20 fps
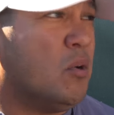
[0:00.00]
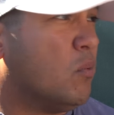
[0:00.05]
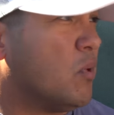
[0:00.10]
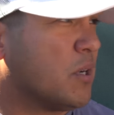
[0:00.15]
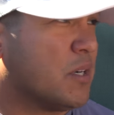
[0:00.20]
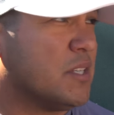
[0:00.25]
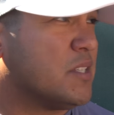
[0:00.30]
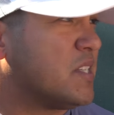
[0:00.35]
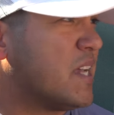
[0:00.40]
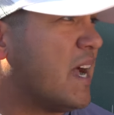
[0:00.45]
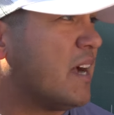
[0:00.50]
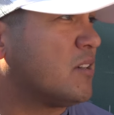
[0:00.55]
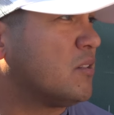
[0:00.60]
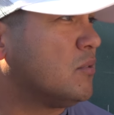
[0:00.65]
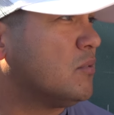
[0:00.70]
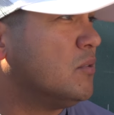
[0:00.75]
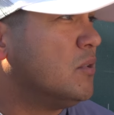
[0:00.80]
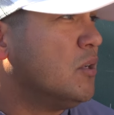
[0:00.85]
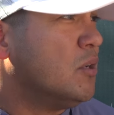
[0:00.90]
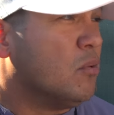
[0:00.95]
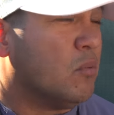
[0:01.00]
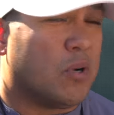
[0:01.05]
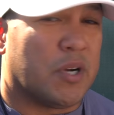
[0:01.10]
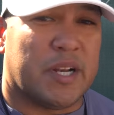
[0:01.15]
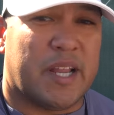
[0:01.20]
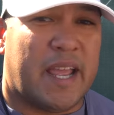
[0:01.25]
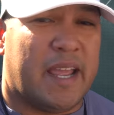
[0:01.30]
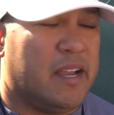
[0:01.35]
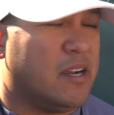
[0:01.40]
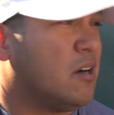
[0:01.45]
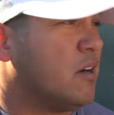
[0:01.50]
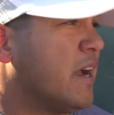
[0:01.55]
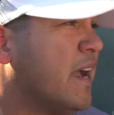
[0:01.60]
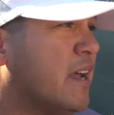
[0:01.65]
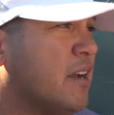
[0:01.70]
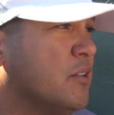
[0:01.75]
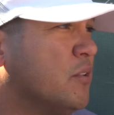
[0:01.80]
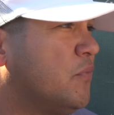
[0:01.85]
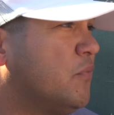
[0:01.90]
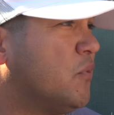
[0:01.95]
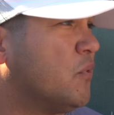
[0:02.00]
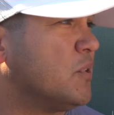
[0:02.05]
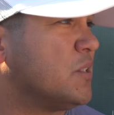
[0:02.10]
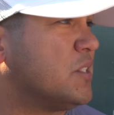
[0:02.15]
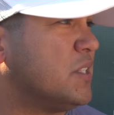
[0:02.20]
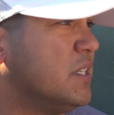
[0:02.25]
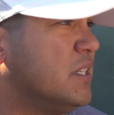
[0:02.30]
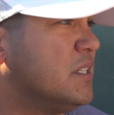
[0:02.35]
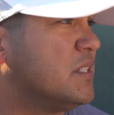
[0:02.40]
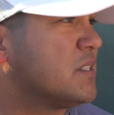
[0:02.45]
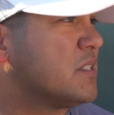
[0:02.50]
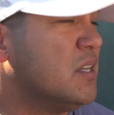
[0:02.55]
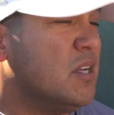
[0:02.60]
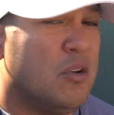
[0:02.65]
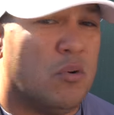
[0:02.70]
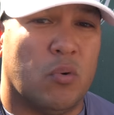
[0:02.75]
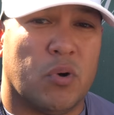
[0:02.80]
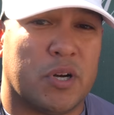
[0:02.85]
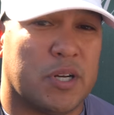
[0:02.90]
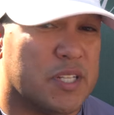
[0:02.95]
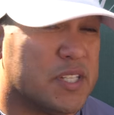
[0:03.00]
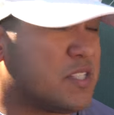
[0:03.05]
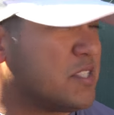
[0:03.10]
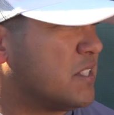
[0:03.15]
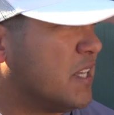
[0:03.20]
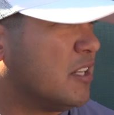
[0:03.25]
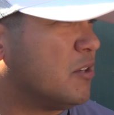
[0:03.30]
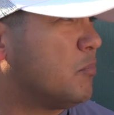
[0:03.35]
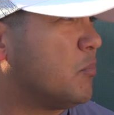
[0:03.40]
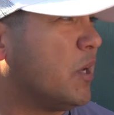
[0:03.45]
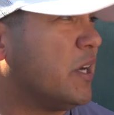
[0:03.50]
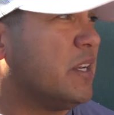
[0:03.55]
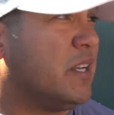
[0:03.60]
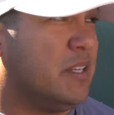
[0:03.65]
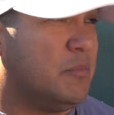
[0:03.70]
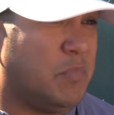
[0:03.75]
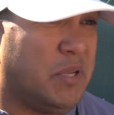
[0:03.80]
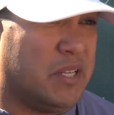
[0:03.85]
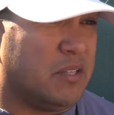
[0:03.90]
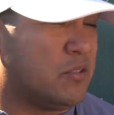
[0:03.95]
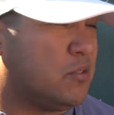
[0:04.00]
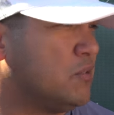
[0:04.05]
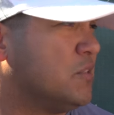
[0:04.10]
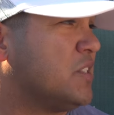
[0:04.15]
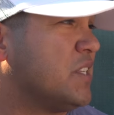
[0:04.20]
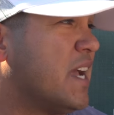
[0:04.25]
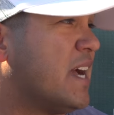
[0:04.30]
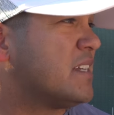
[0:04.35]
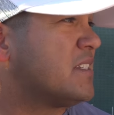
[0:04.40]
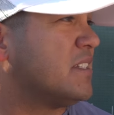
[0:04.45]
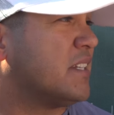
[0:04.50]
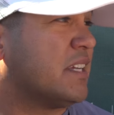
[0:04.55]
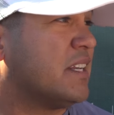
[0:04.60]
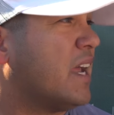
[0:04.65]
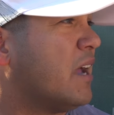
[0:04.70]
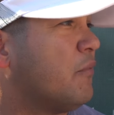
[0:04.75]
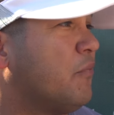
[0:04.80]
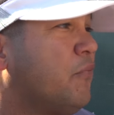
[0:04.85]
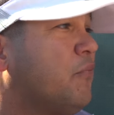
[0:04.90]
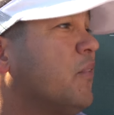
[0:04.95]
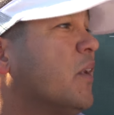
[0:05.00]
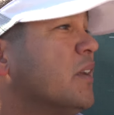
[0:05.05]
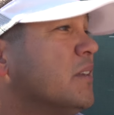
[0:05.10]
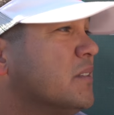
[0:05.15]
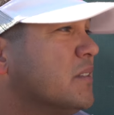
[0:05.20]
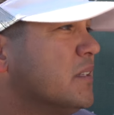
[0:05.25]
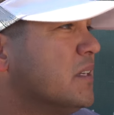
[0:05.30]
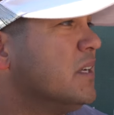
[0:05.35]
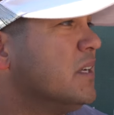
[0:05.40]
We're going to tackle. We're going to hang our hat on the four tees. We're going to celebrate and be enthusiastic and have fun.